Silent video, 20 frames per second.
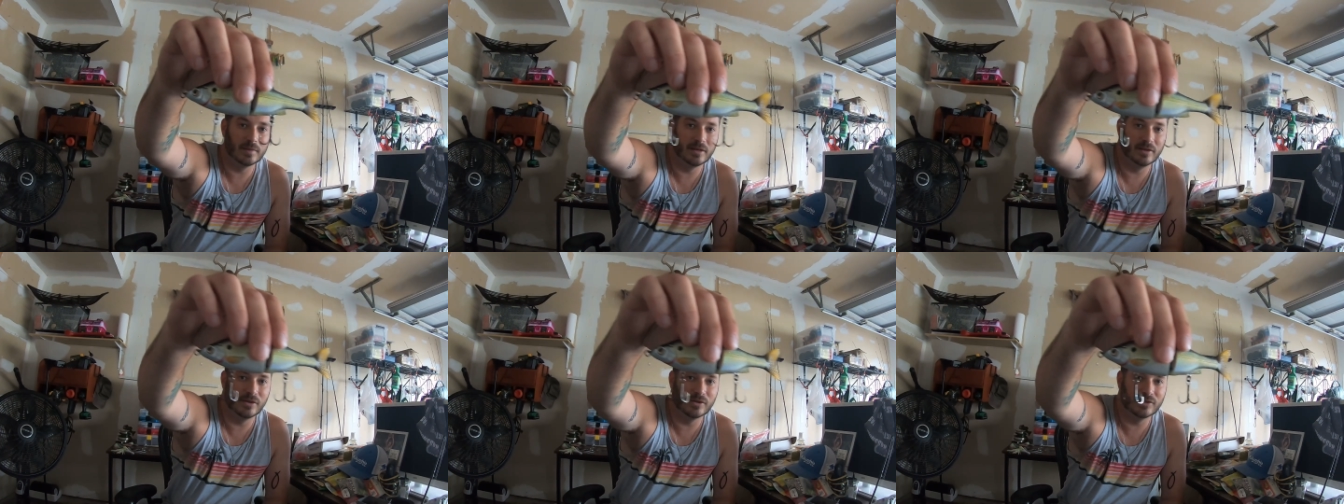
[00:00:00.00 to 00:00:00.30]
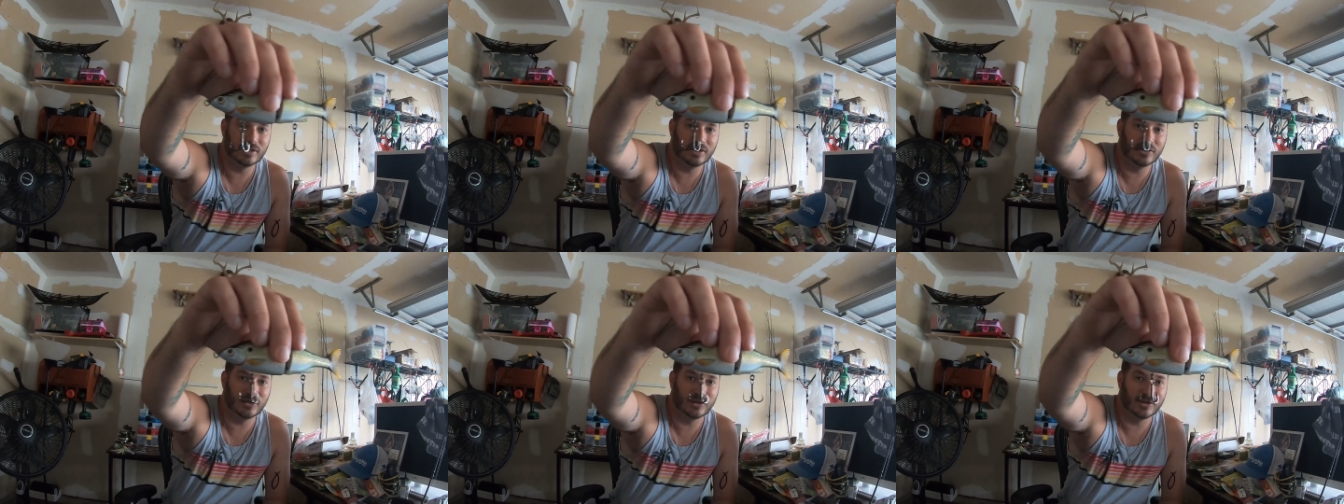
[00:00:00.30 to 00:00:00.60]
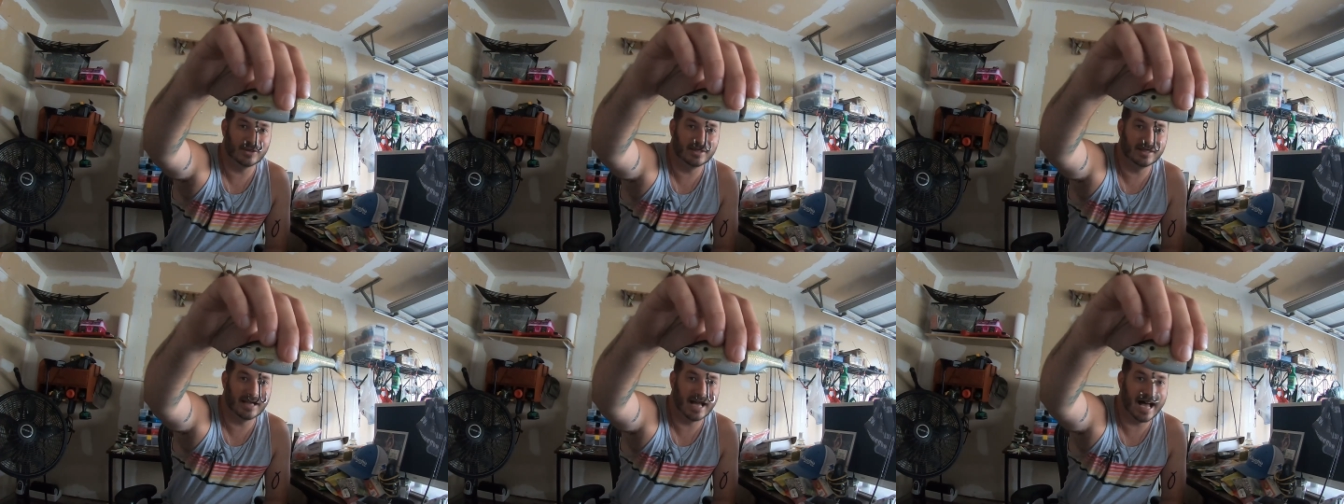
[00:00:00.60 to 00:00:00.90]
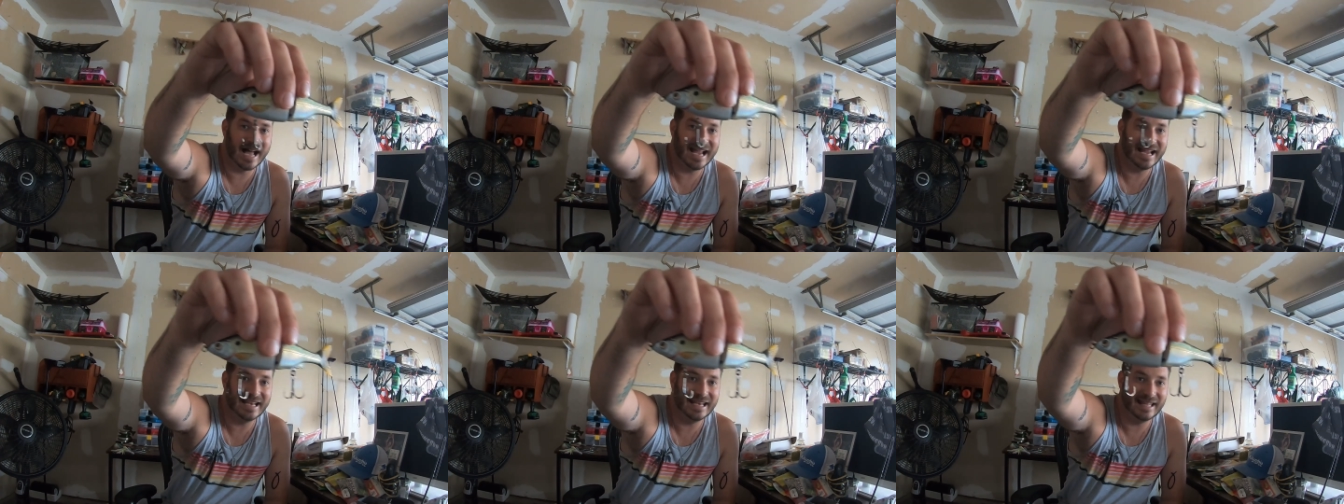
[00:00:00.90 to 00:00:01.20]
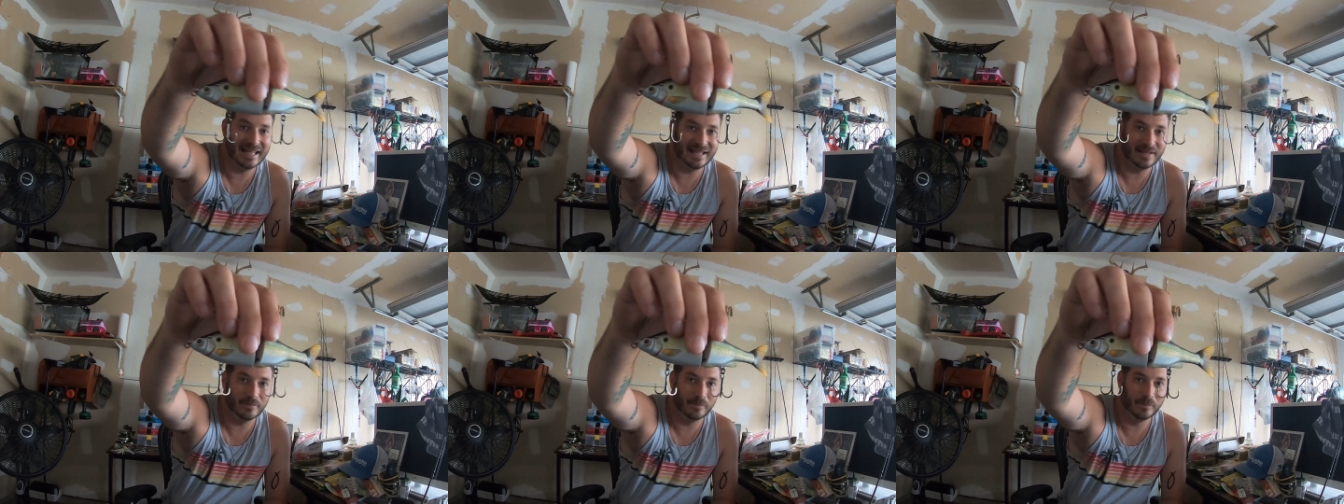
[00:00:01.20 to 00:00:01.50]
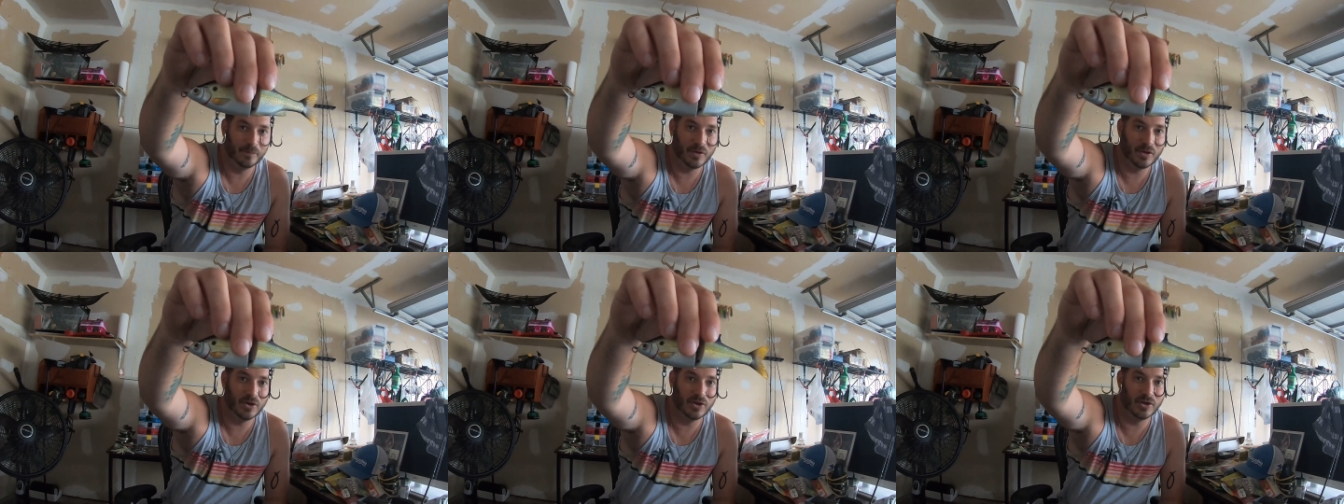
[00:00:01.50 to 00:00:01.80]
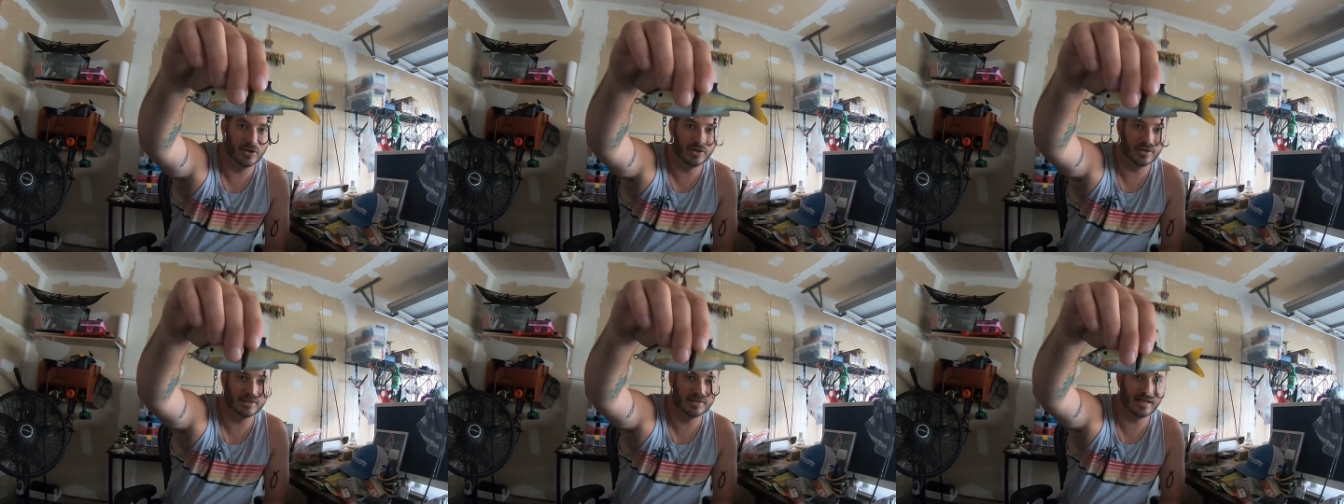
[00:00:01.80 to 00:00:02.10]
man. Those things are tiny
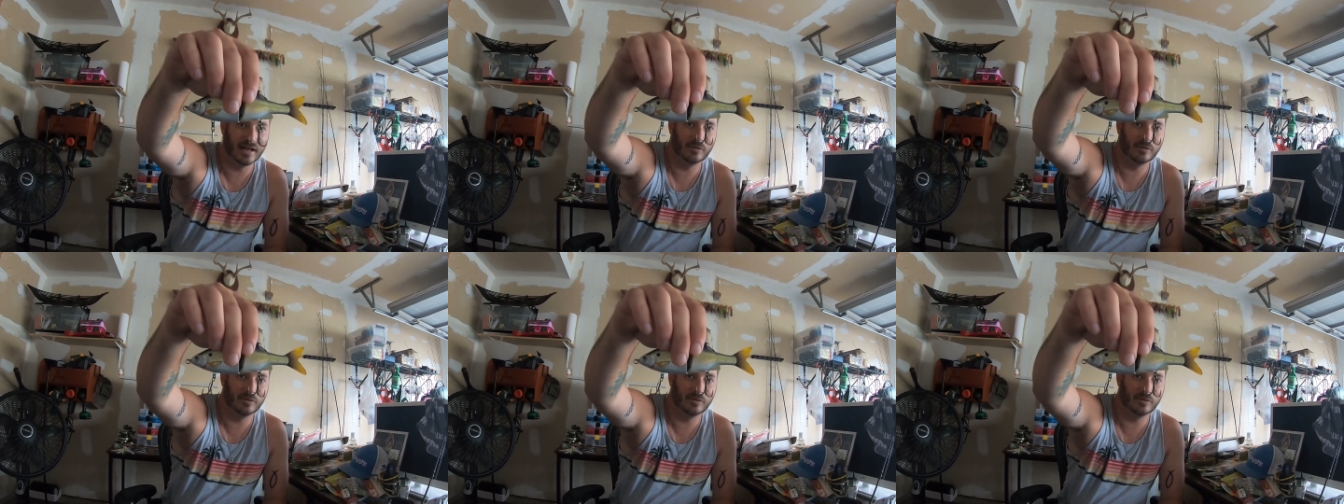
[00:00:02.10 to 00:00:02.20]
hooks.